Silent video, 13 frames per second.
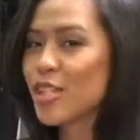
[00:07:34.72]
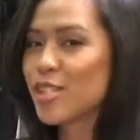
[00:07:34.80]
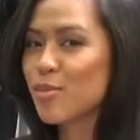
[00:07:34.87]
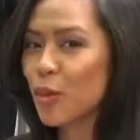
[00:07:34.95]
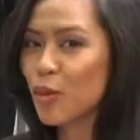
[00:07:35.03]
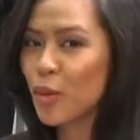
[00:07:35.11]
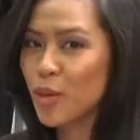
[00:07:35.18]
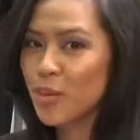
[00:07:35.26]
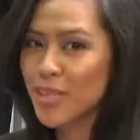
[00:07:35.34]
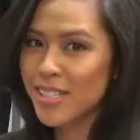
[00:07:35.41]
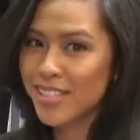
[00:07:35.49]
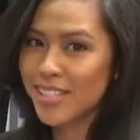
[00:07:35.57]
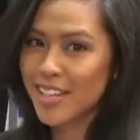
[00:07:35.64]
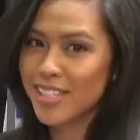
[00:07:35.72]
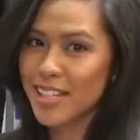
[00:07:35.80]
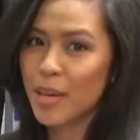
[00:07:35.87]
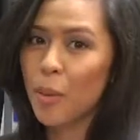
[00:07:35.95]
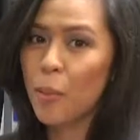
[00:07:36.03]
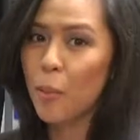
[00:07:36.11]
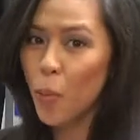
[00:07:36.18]
this, we're going to be
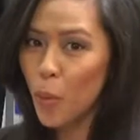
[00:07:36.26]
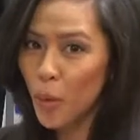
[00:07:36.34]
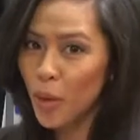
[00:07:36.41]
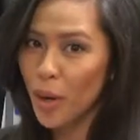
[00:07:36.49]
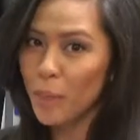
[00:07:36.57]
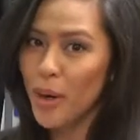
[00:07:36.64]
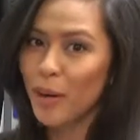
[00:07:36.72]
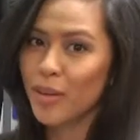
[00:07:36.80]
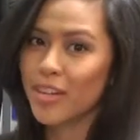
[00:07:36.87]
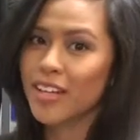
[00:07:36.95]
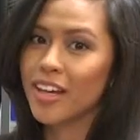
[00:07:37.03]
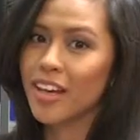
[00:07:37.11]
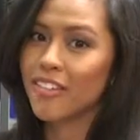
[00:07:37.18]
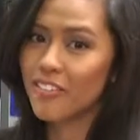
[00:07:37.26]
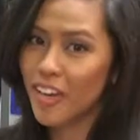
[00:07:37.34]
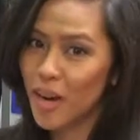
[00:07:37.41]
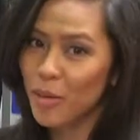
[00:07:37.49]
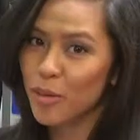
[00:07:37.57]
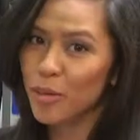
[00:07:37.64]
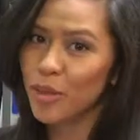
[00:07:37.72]
discussing more about the
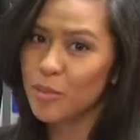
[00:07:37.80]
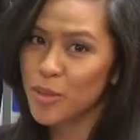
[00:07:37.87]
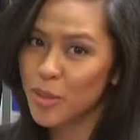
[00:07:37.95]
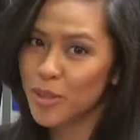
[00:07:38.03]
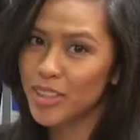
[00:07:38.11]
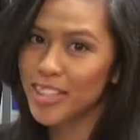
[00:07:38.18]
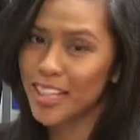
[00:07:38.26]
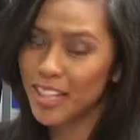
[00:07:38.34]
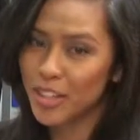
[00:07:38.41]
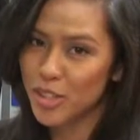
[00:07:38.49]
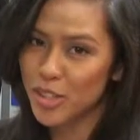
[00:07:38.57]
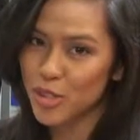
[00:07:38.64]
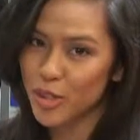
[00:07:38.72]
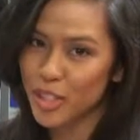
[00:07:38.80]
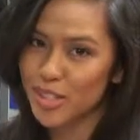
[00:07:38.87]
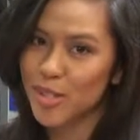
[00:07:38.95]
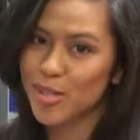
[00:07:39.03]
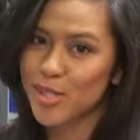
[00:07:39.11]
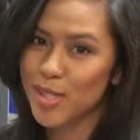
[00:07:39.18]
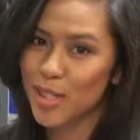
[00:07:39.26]
viral immunity industry,
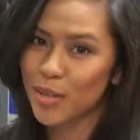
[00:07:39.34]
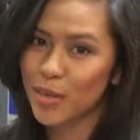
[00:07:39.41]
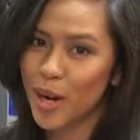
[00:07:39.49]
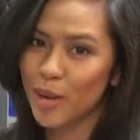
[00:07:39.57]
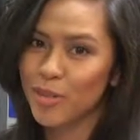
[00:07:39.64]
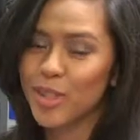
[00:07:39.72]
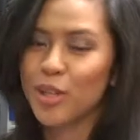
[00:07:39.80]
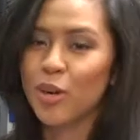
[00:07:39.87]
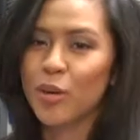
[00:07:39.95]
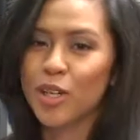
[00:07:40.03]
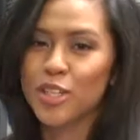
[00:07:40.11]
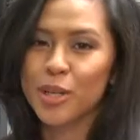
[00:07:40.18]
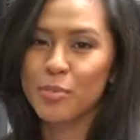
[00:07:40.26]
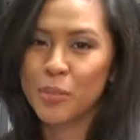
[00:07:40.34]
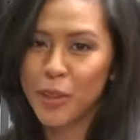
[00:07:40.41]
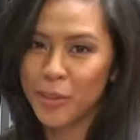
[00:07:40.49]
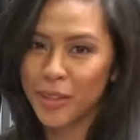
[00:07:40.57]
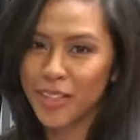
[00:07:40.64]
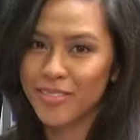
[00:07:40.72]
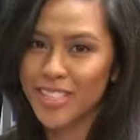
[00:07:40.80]
so stick around. You're watching
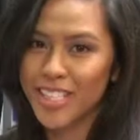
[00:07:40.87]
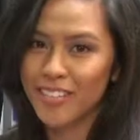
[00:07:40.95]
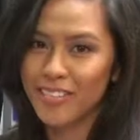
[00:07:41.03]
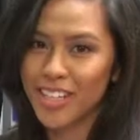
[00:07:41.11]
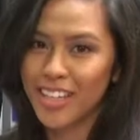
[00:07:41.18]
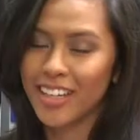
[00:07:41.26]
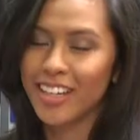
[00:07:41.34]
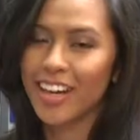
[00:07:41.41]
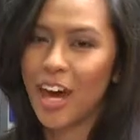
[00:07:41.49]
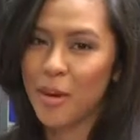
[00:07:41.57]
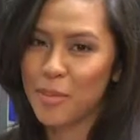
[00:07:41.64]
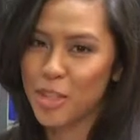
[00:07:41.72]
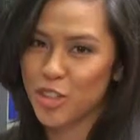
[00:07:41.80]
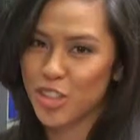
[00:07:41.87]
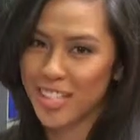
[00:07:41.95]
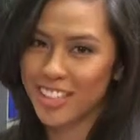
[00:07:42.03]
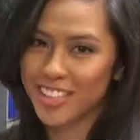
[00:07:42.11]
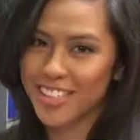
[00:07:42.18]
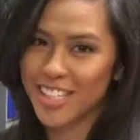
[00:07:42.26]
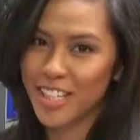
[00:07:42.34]
BeBelieveTV. I'm Asia
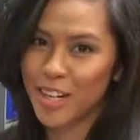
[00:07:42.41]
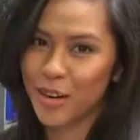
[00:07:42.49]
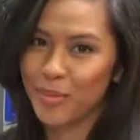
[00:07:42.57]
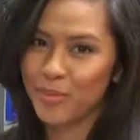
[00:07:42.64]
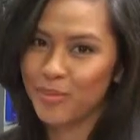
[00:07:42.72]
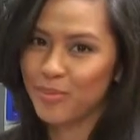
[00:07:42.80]
Celestino.